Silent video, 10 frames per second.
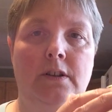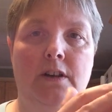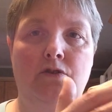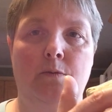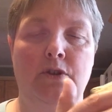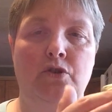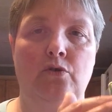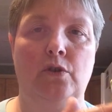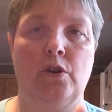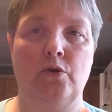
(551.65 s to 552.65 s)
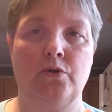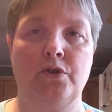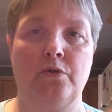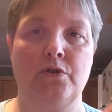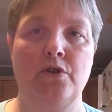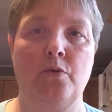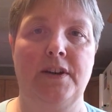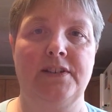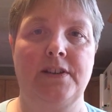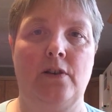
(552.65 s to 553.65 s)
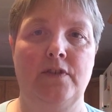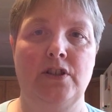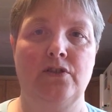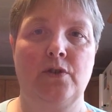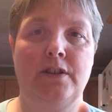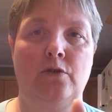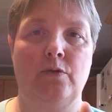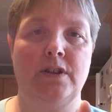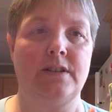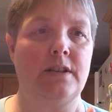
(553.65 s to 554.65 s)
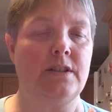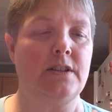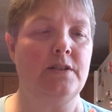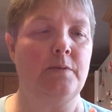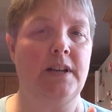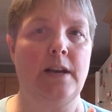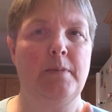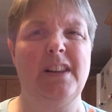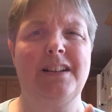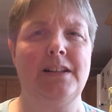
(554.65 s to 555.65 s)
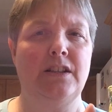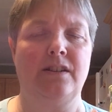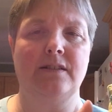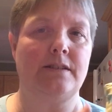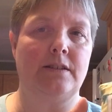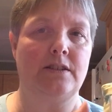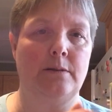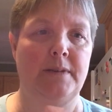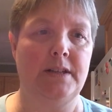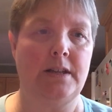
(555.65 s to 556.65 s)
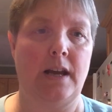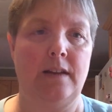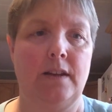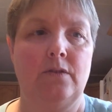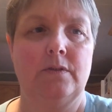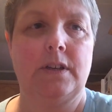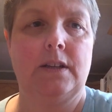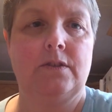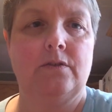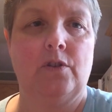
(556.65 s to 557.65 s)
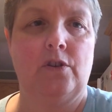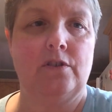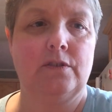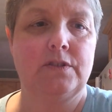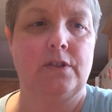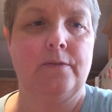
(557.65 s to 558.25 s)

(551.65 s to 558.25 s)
I trimmed it too close, so there's no way to salvage it, so I had to restitch this one again. But luckily you can stitch them in a day. They don't take too long.